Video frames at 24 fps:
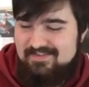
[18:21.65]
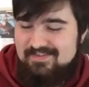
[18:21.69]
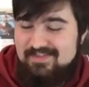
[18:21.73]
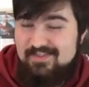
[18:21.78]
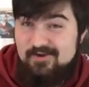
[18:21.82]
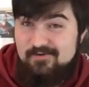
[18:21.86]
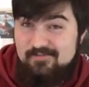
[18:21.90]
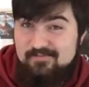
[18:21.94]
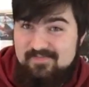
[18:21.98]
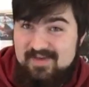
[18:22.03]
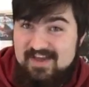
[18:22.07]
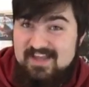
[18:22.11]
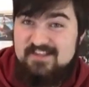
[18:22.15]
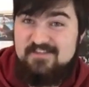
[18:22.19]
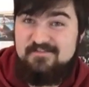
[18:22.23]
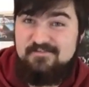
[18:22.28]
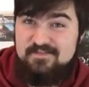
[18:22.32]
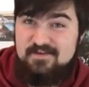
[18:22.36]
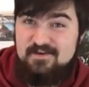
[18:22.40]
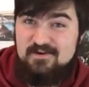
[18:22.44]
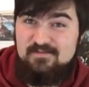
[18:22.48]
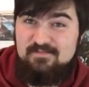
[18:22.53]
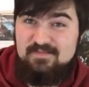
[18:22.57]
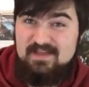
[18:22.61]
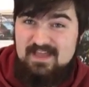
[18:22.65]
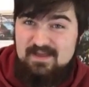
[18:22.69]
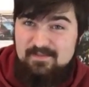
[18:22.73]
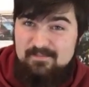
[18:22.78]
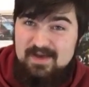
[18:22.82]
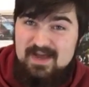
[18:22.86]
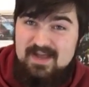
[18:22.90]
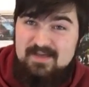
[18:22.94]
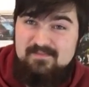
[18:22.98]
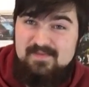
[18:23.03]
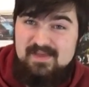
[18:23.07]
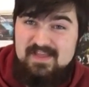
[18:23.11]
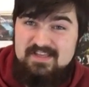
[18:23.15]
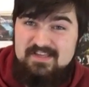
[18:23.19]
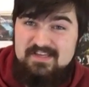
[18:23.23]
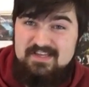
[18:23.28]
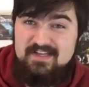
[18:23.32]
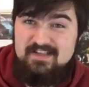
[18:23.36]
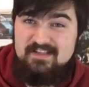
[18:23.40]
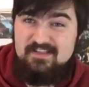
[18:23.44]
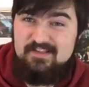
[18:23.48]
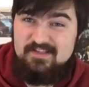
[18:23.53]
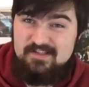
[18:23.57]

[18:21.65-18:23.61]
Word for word: their best film, in my opinion,